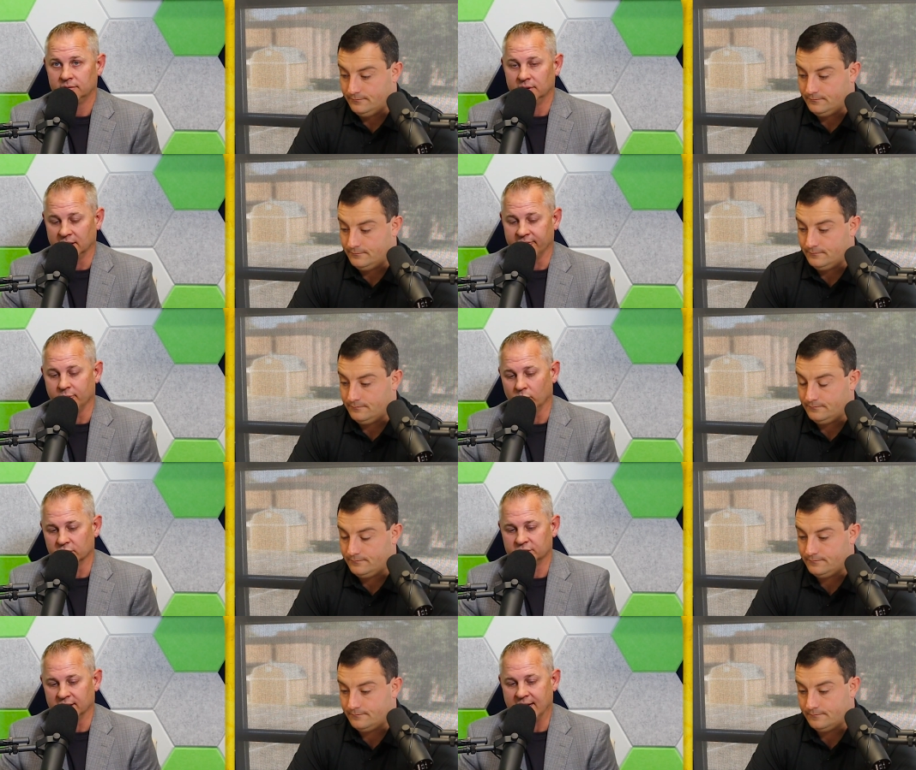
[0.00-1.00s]
Speaker 1: the government were
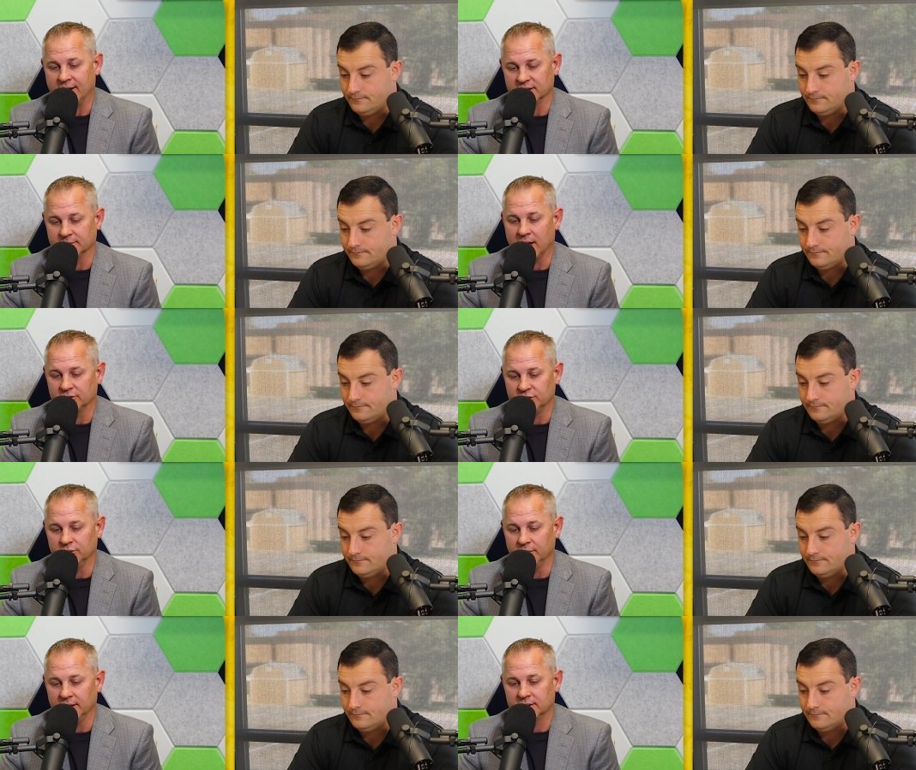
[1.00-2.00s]
to shut down, is about
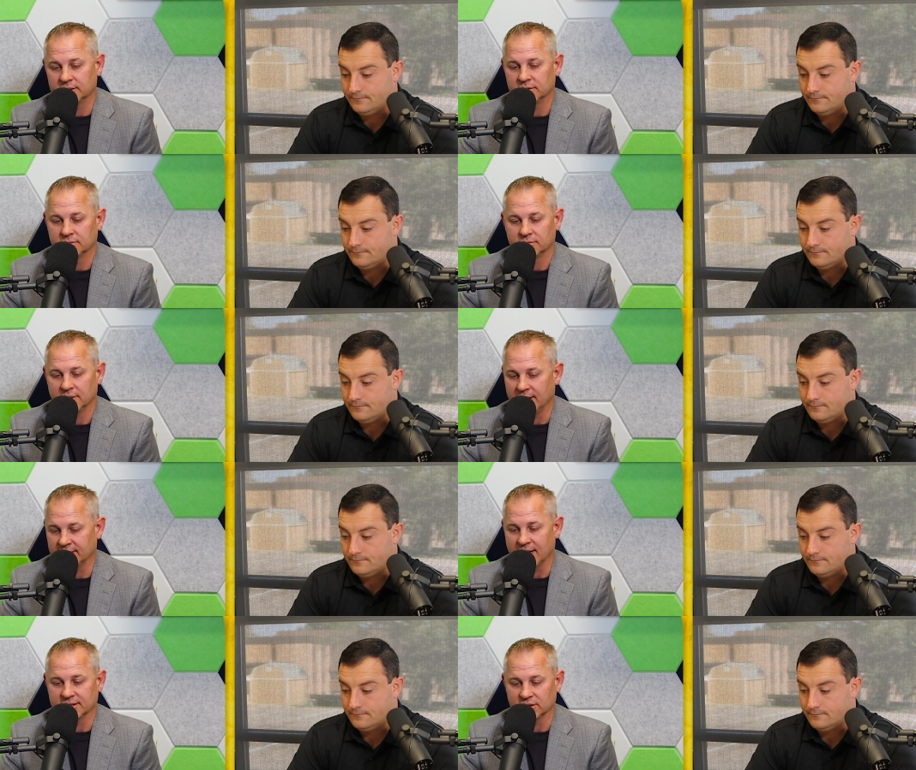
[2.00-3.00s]
two weeks. I
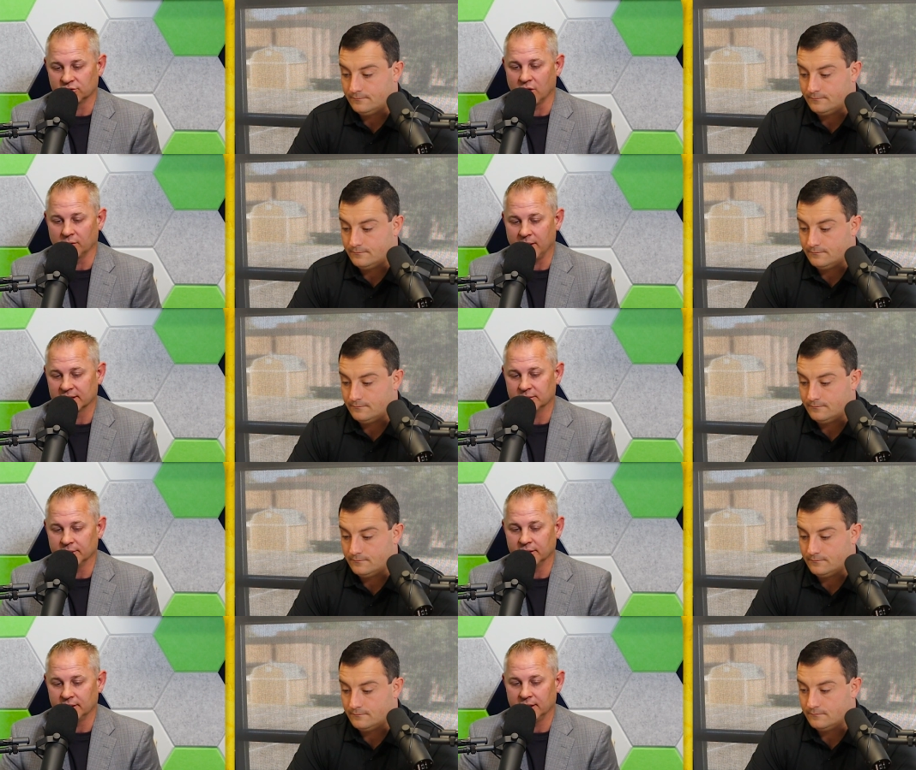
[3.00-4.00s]
think that's a strong
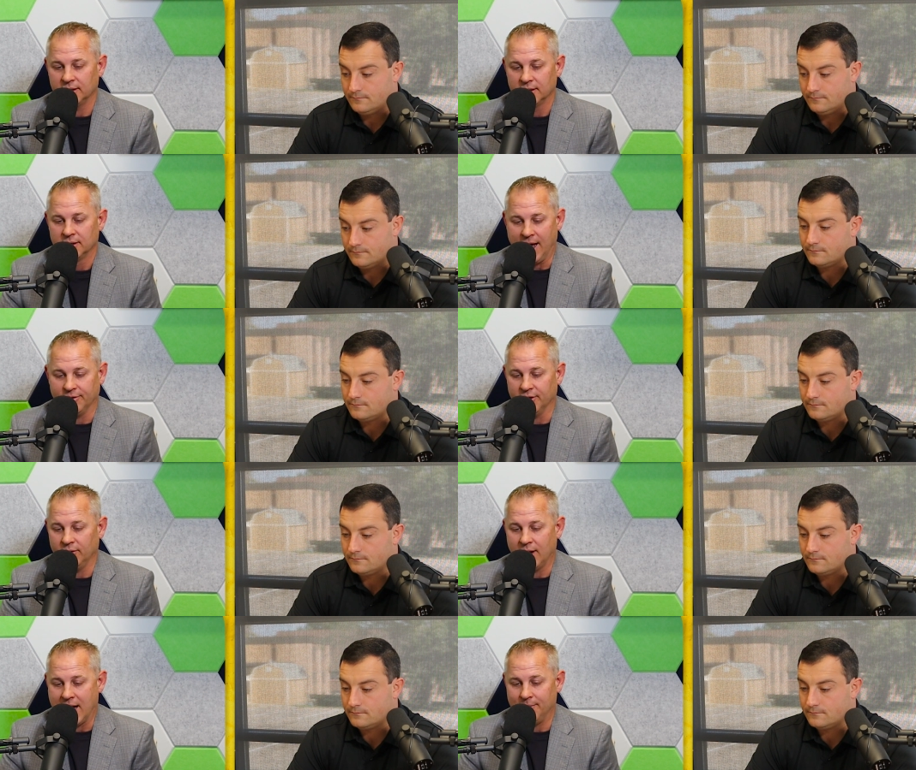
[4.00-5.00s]
possibility. I don't
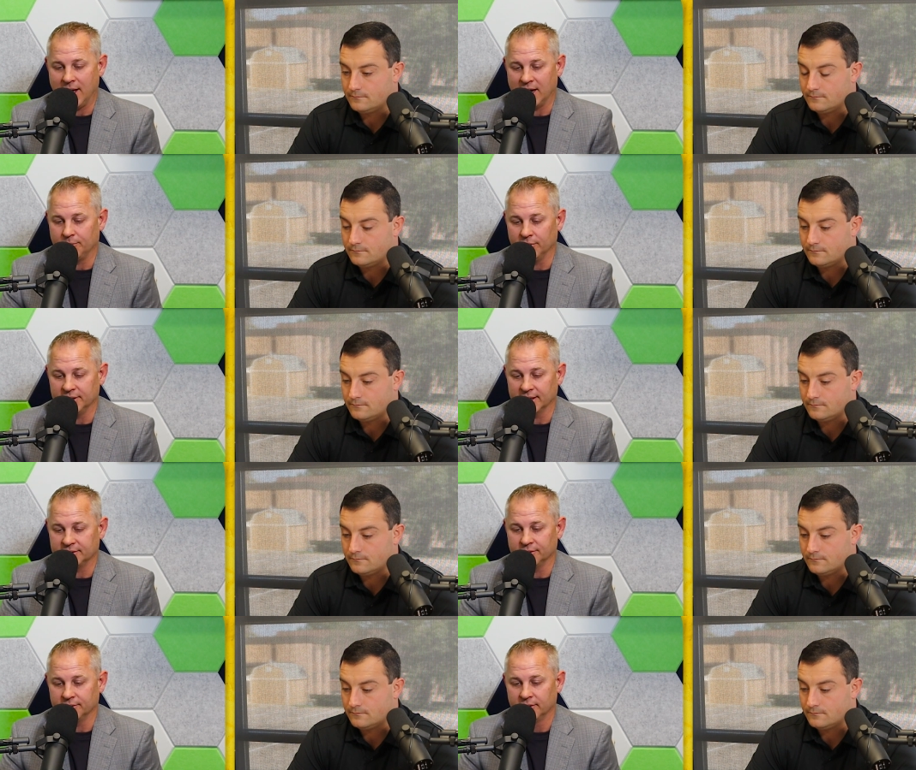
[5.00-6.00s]
know. I'm not a
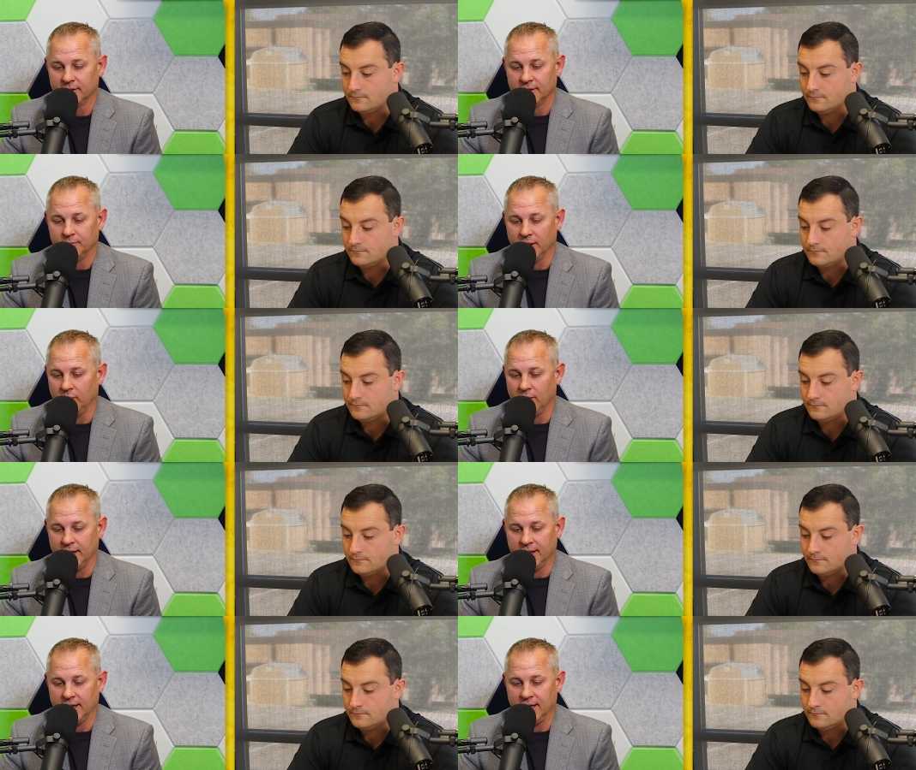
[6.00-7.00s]
predictor, but
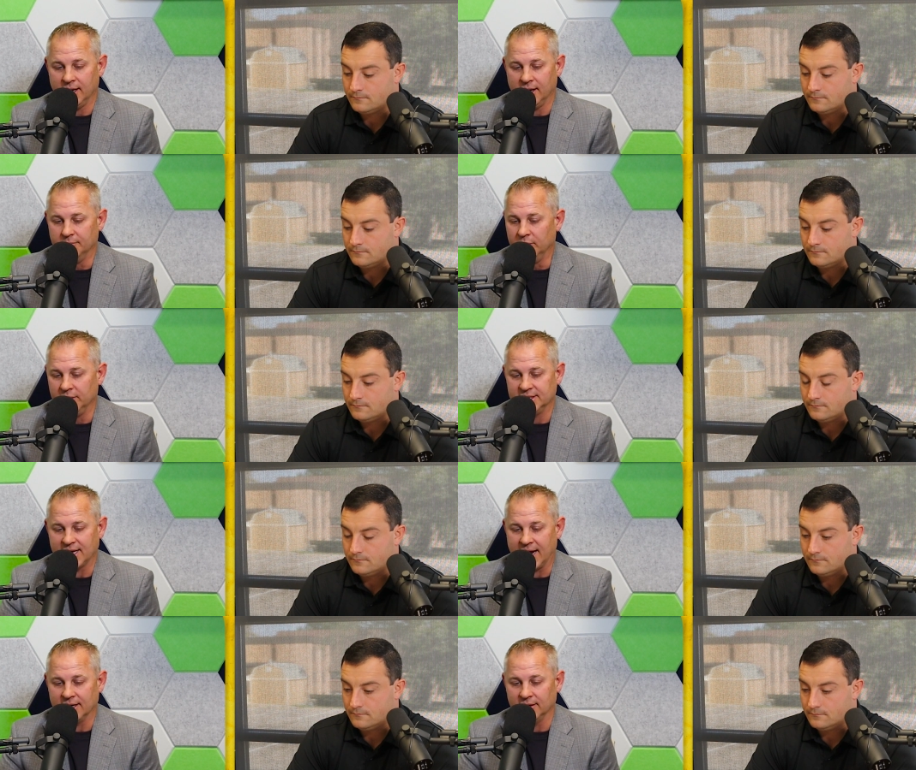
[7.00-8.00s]
one uh, a
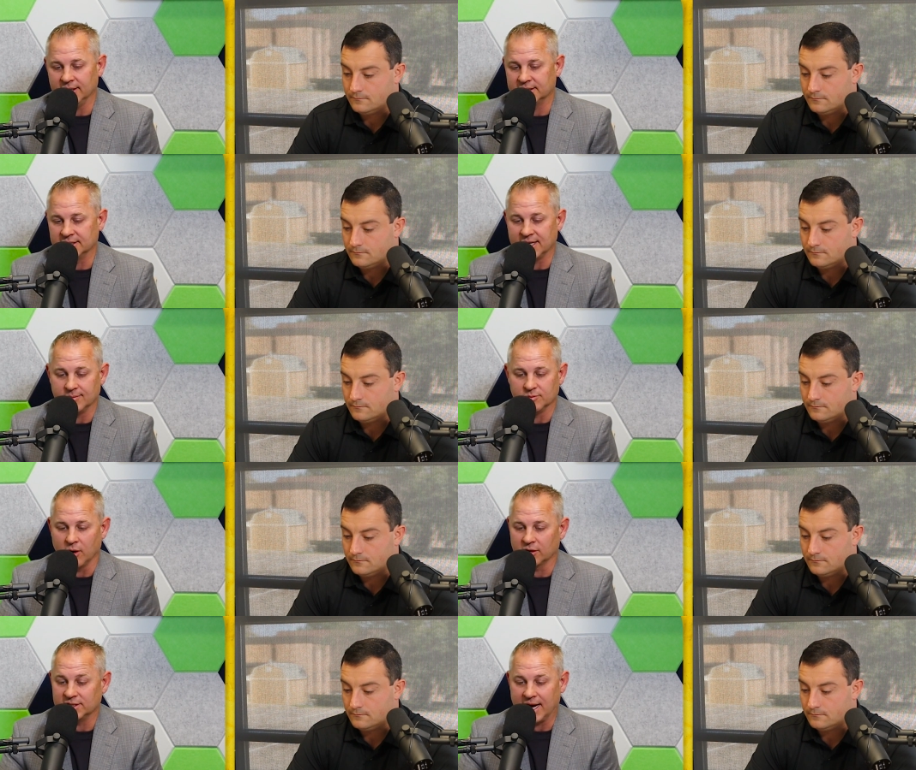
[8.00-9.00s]
Moody's analyst, his name's
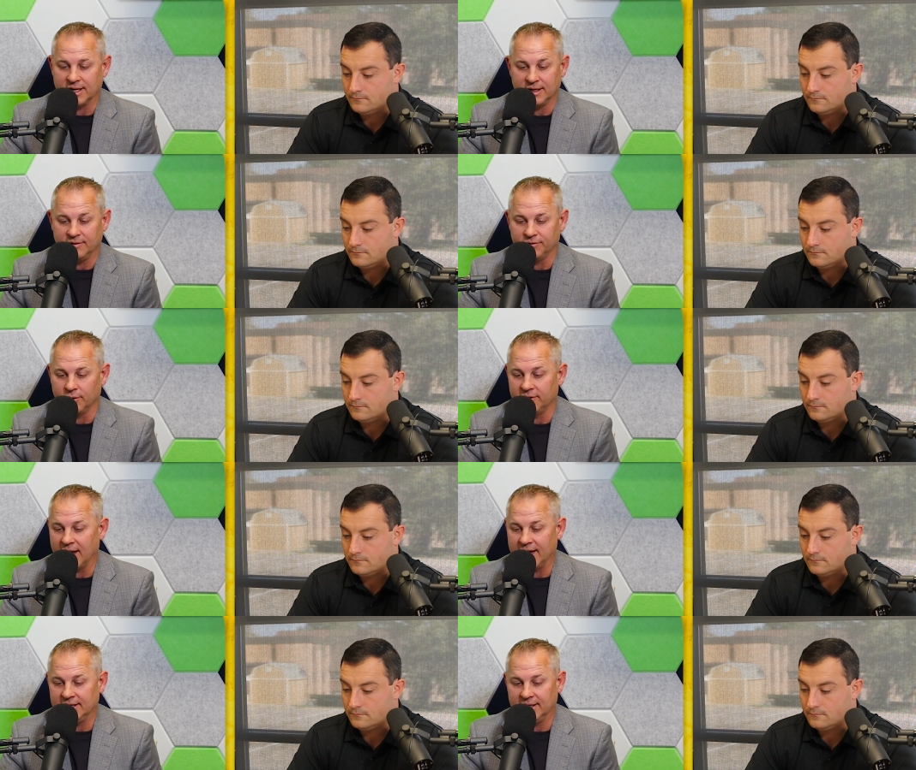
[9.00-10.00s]
Mark Zandi, floated
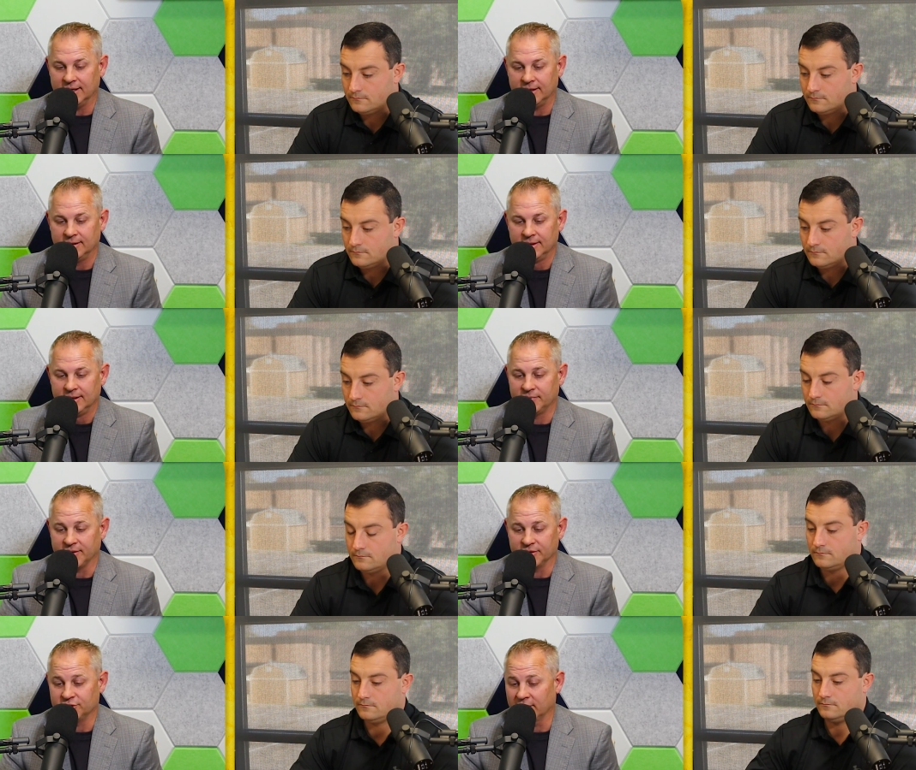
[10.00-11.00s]
the idea
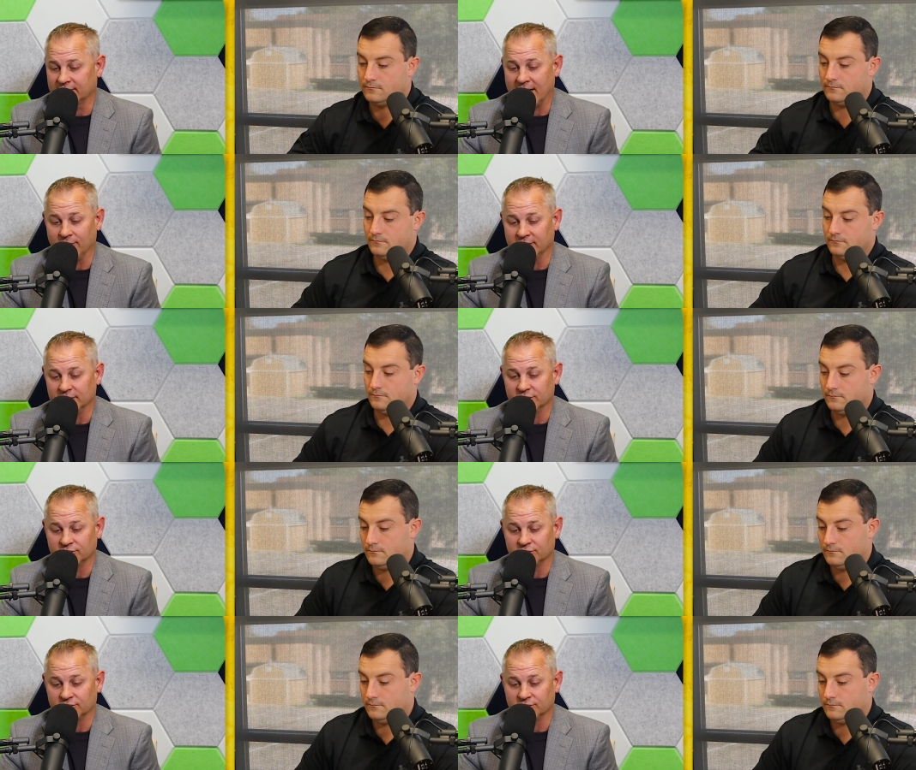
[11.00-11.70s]
that the shutdown could